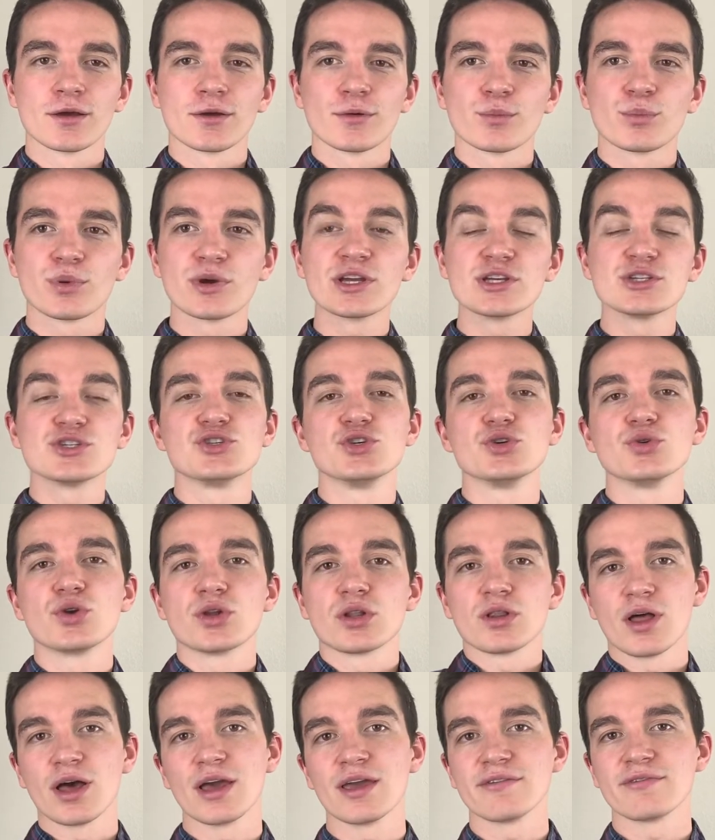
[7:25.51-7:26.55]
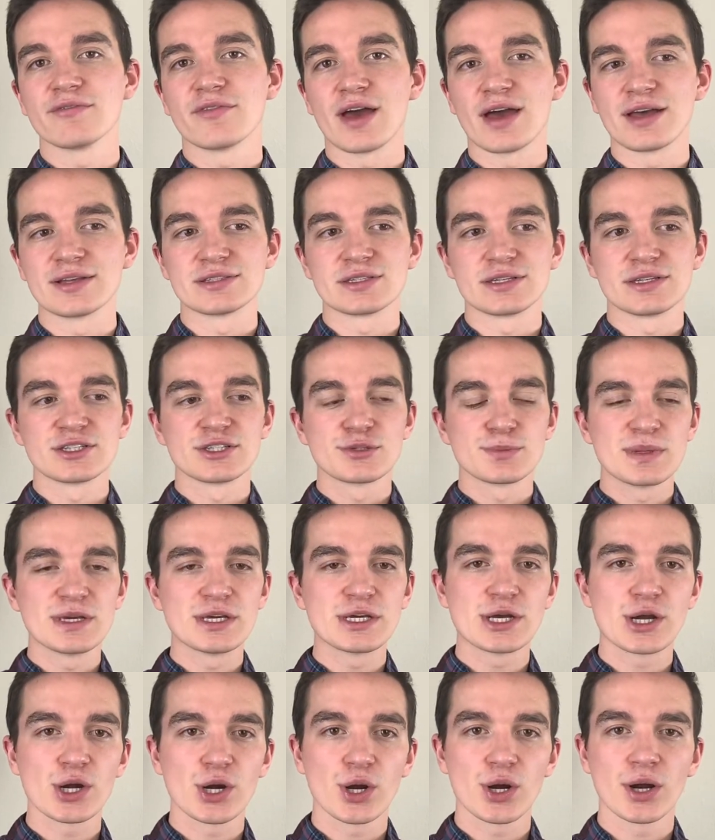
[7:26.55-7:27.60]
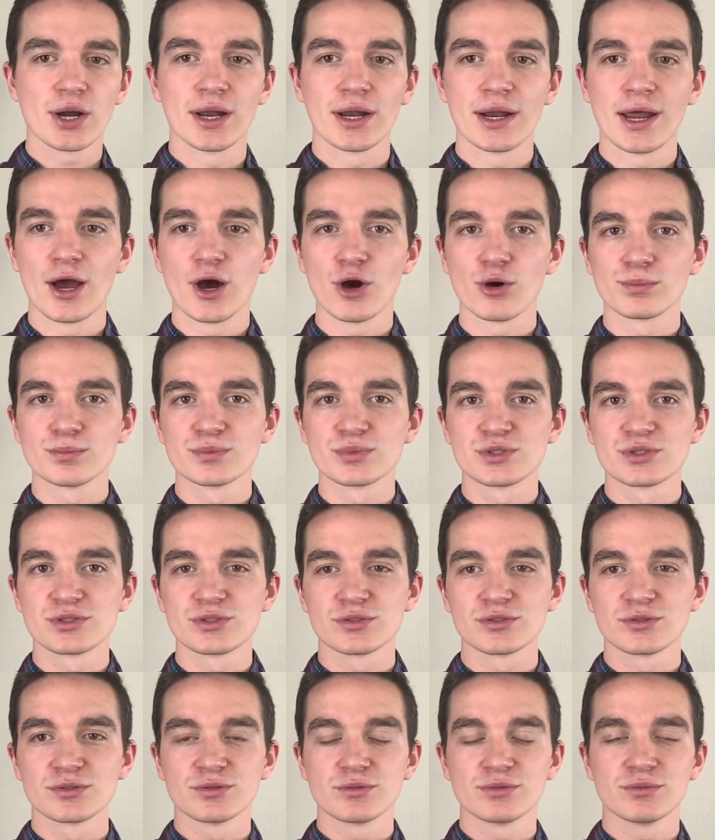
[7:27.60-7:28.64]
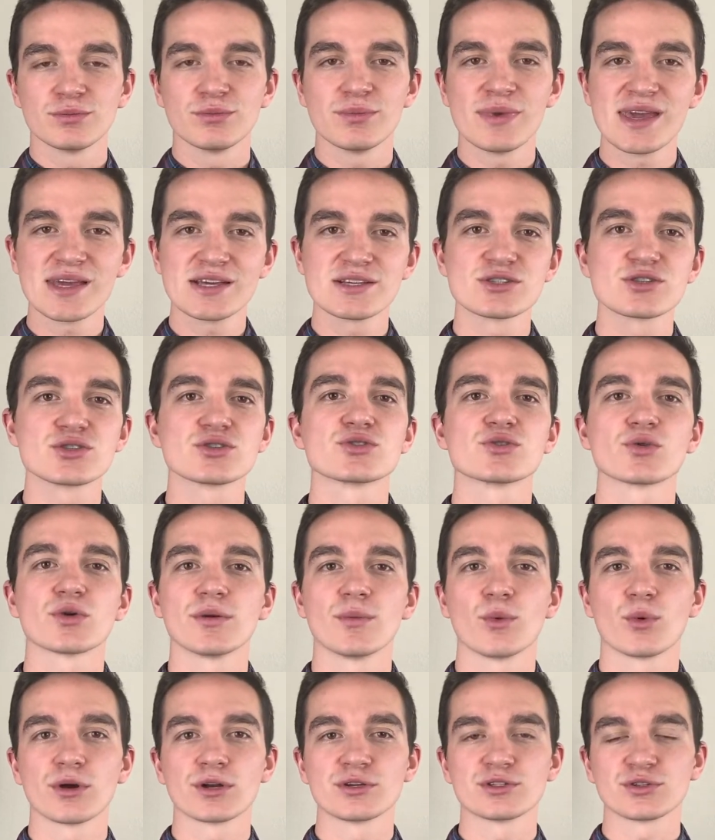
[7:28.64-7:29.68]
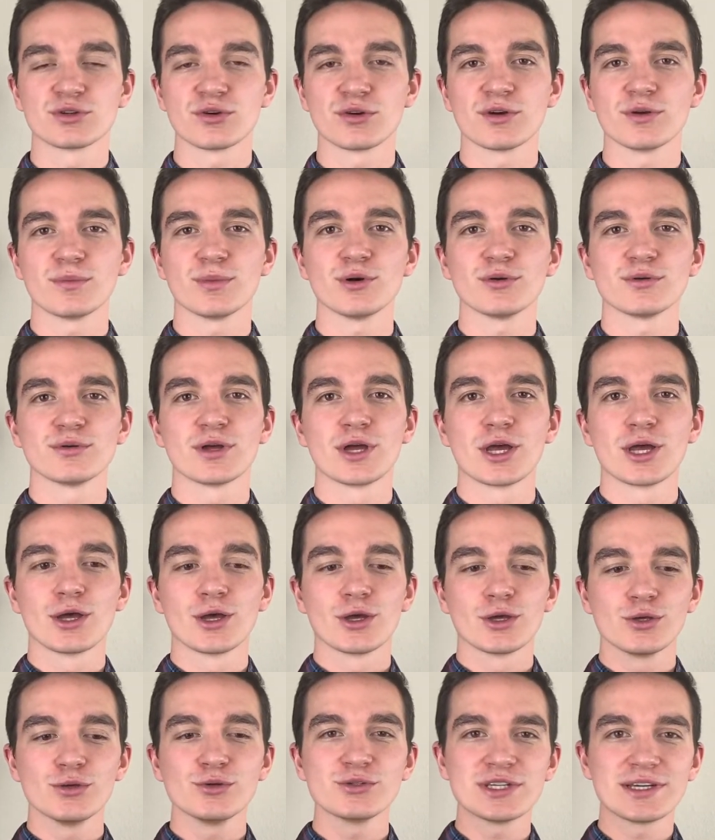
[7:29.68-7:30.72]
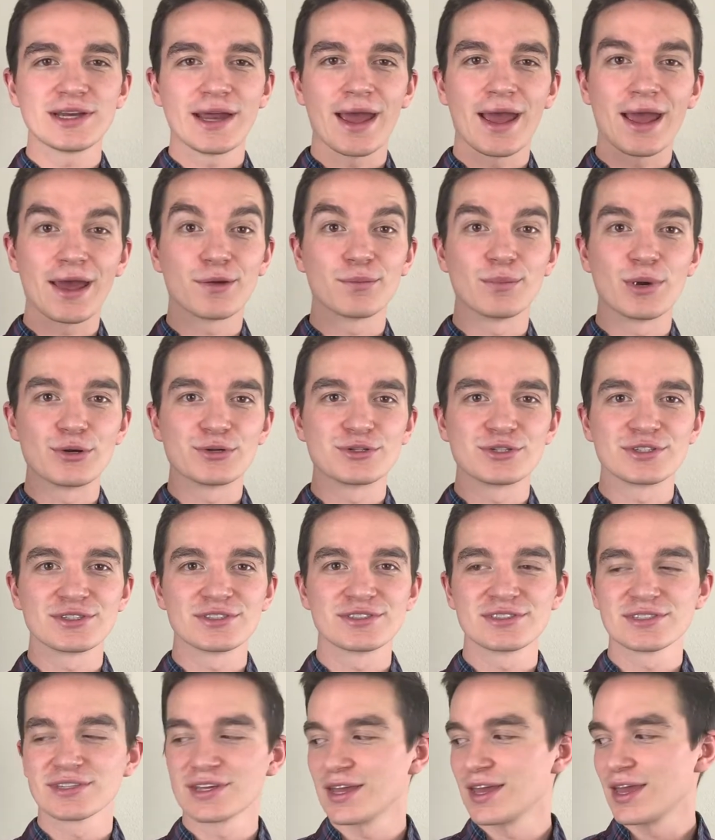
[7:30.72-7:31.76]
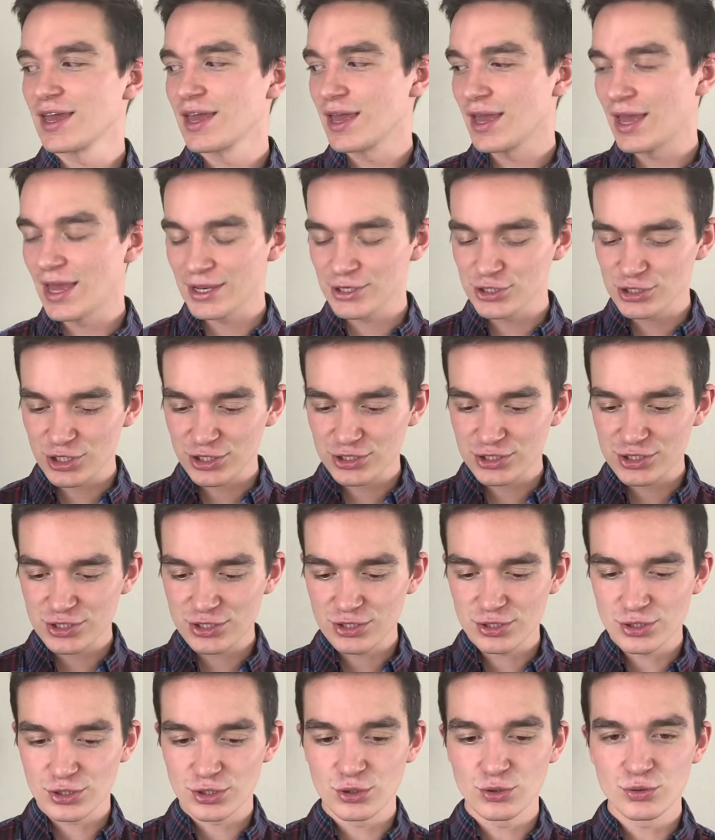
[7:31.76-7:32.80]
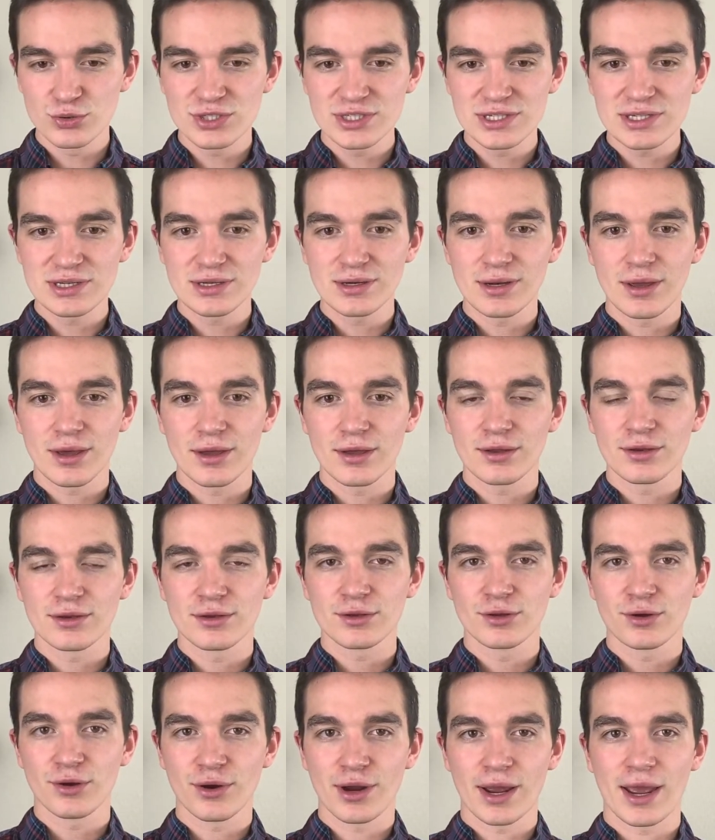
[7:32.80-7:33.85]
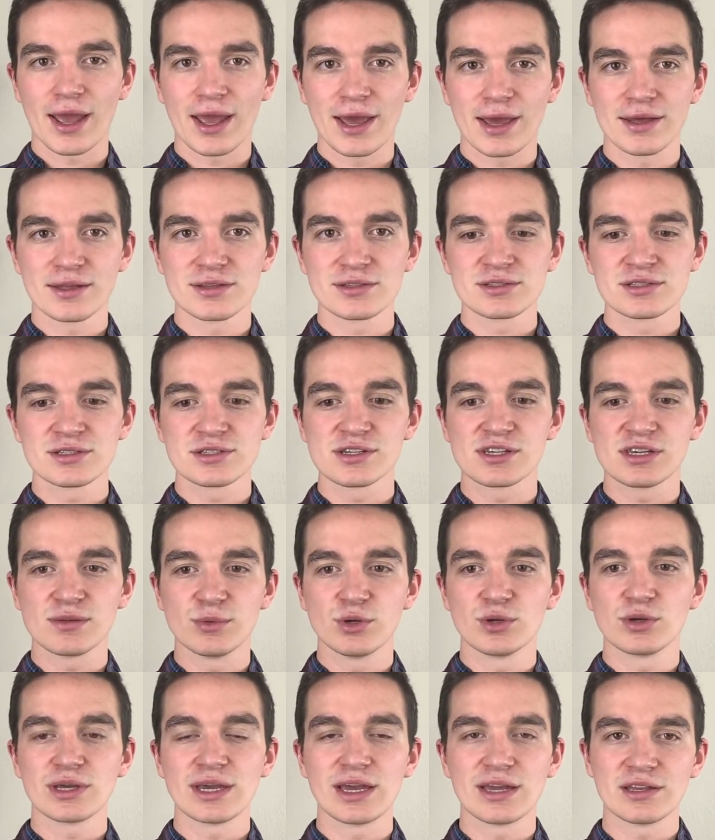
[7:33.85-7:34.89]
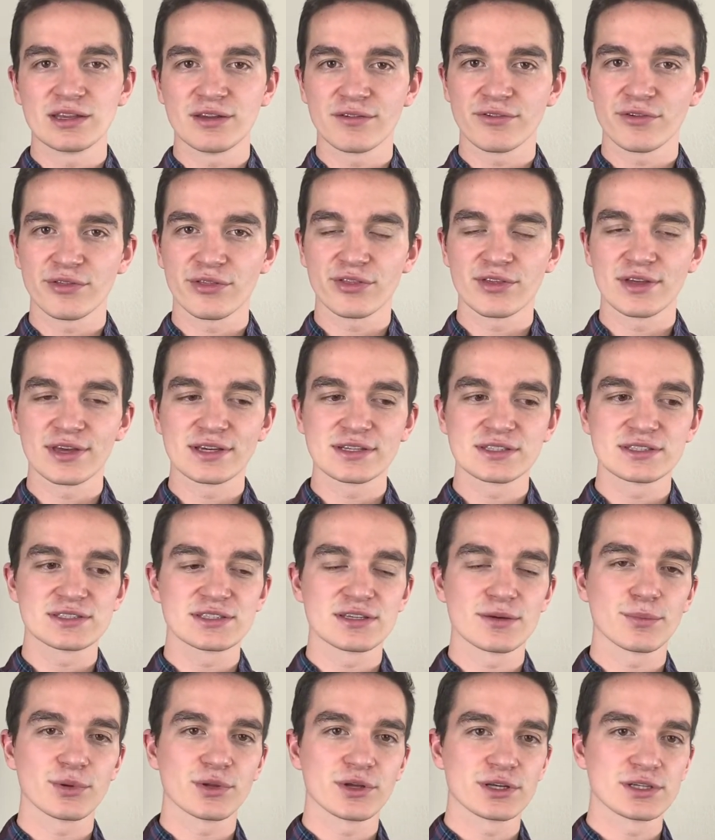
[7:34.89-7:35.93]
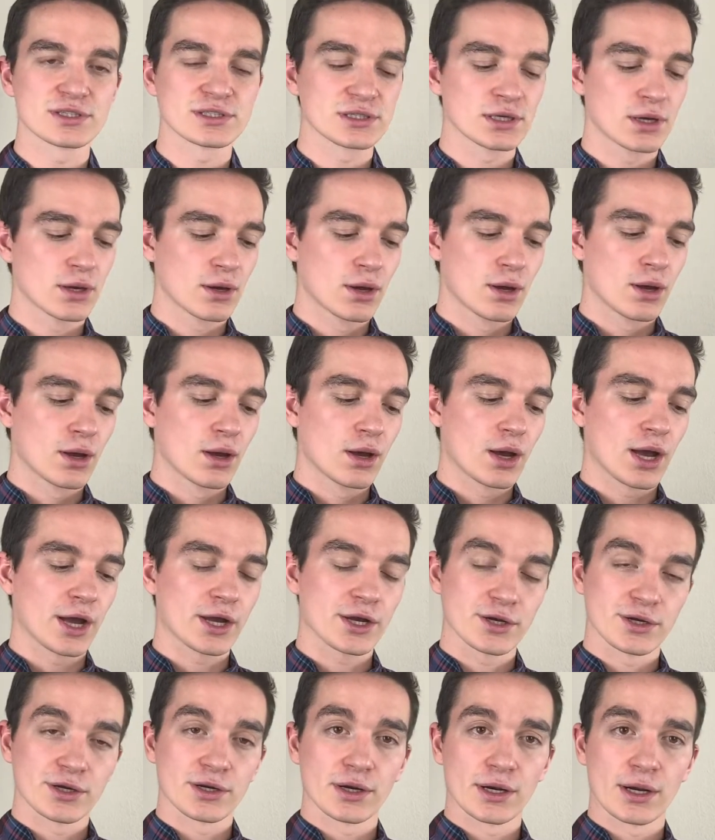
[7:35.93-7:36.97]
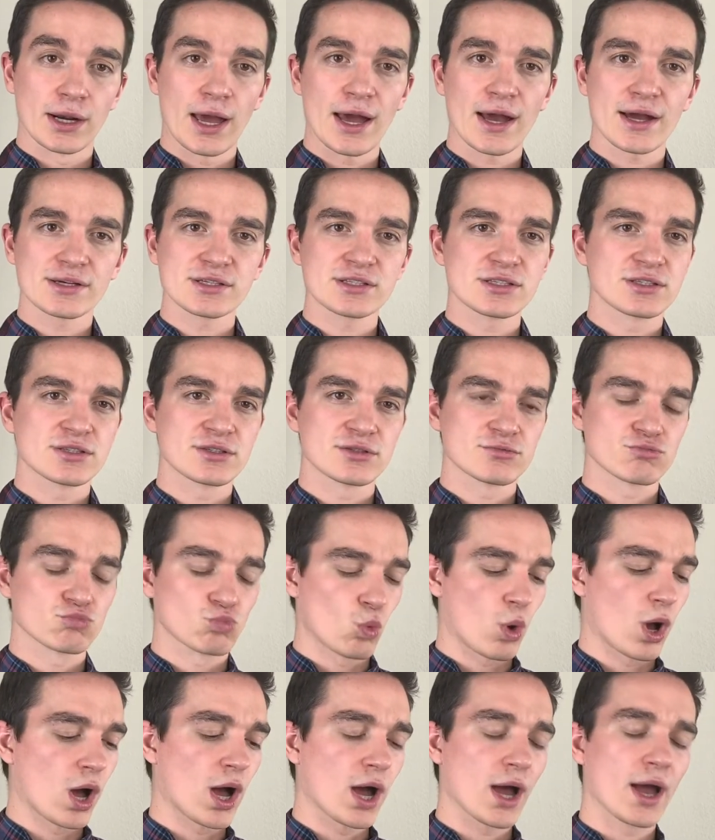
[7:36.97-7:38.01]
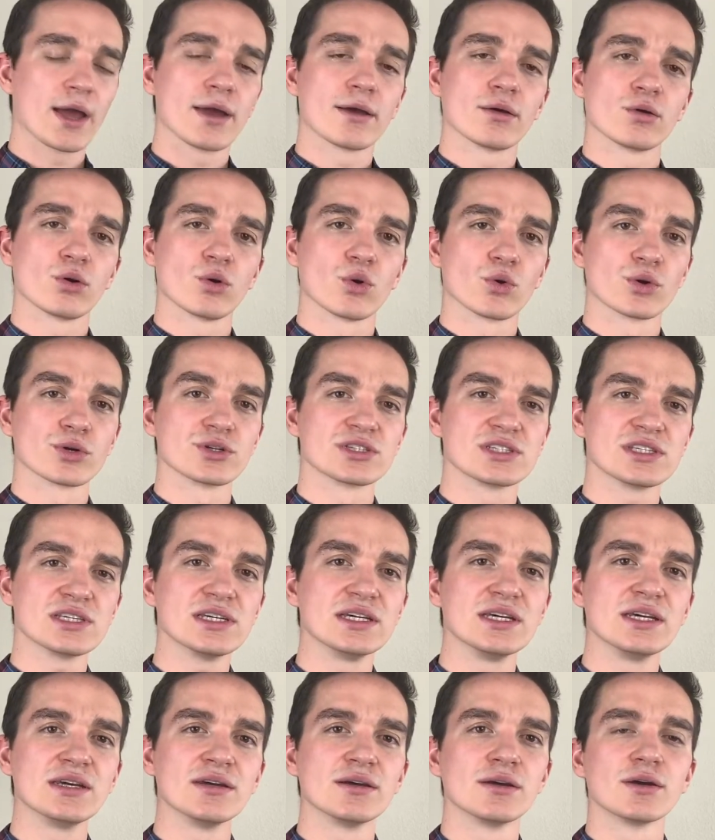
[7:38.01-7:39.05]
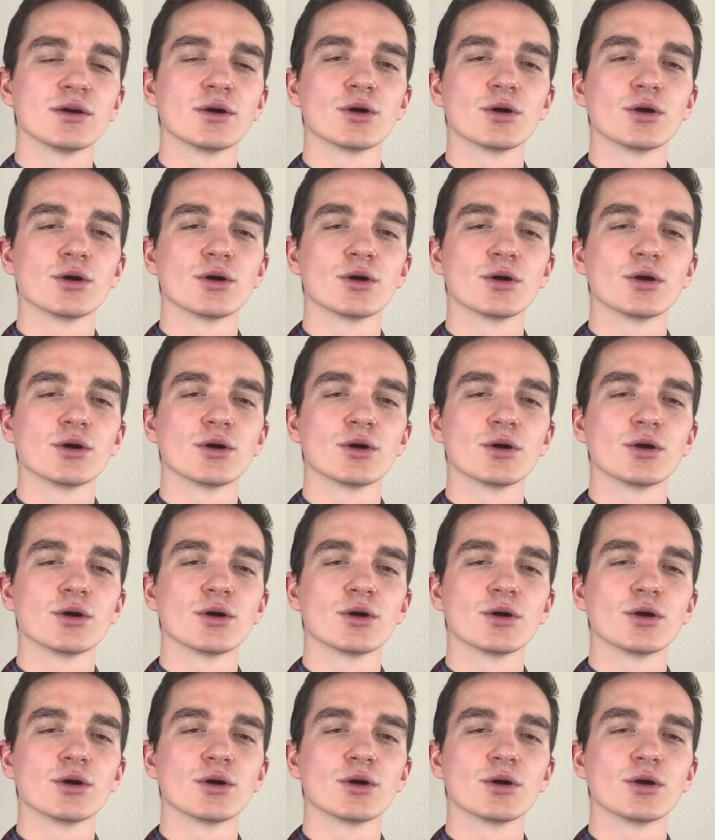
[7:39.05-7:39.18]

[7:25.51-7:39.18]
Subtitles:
brings you to life as a speaker and makes the story more enjoyable, using hand motions. And just using your hands to communicate different things, simple as I could have done X, Y, or Z,